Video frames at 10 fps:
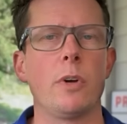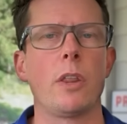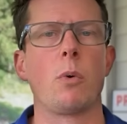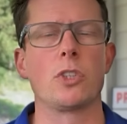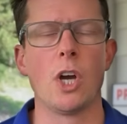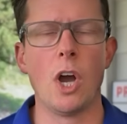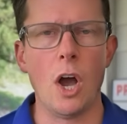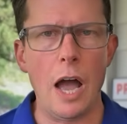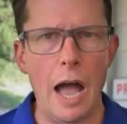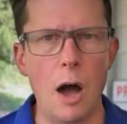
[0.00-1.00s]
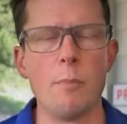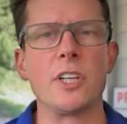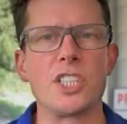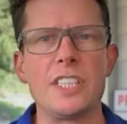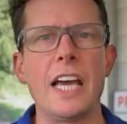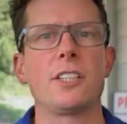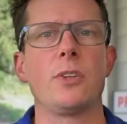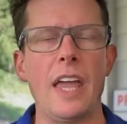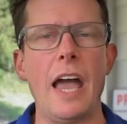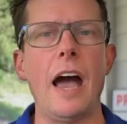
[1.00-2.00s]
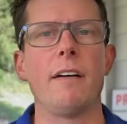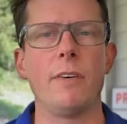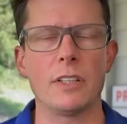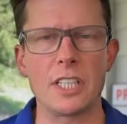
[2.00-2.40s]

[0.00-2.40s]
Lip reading: In other words, how much debt do they have